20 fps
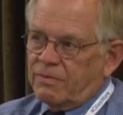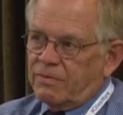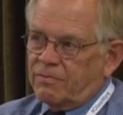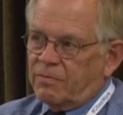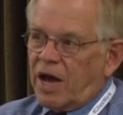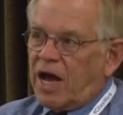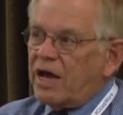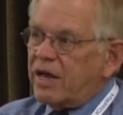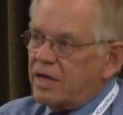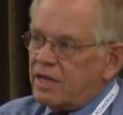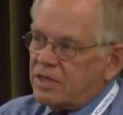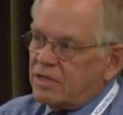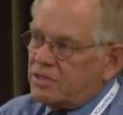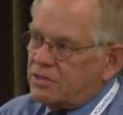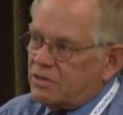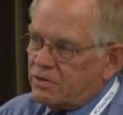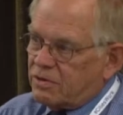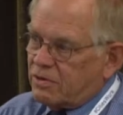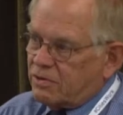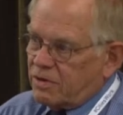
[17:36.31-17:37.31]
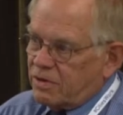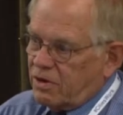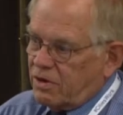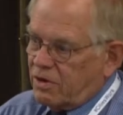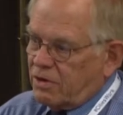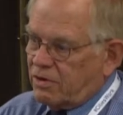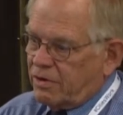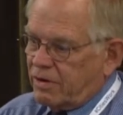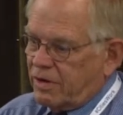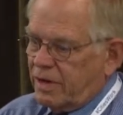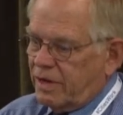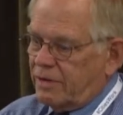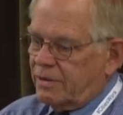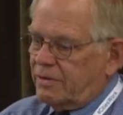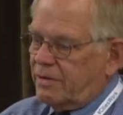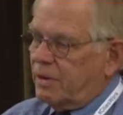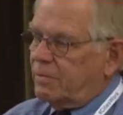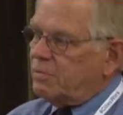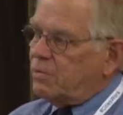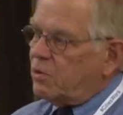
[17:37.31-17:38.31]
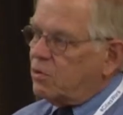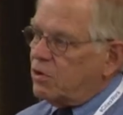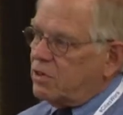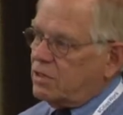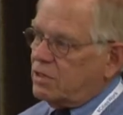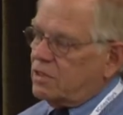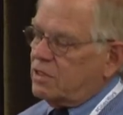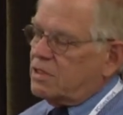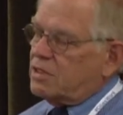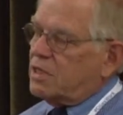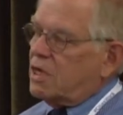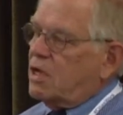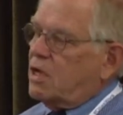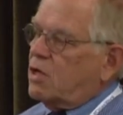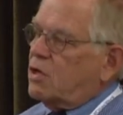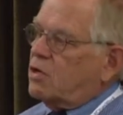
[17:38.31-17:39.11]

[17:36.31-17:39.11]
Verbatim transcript: bias or importance